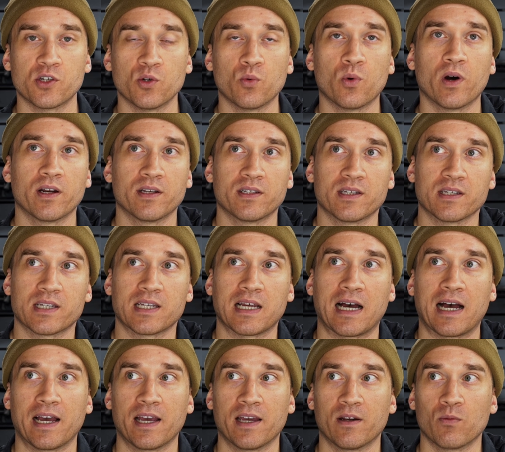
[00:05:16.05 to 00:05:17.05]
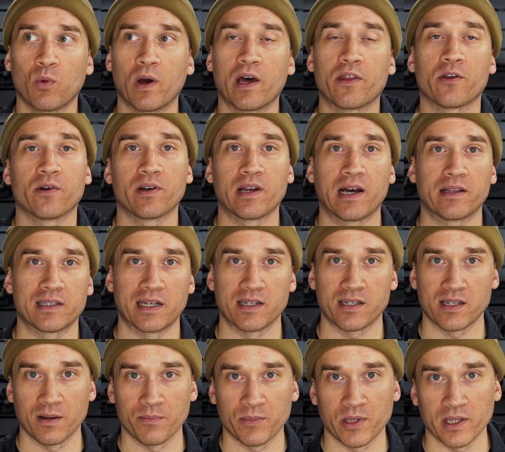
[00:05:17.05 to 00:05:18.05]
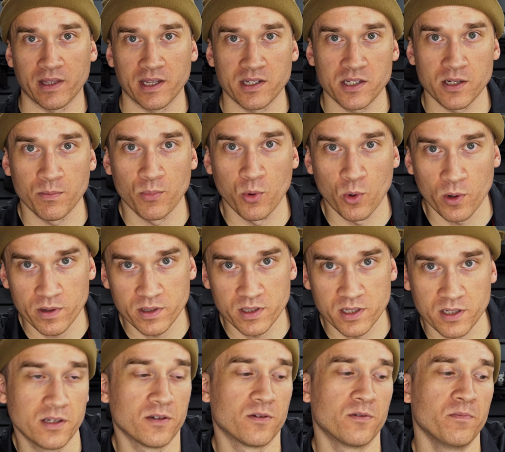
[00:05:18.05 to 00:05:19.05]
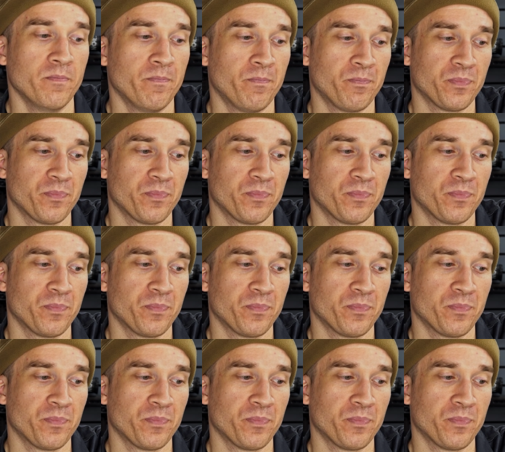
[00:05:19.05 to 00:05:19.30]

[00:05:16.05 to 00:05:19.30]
you want to decide whether or not that's something that's important to you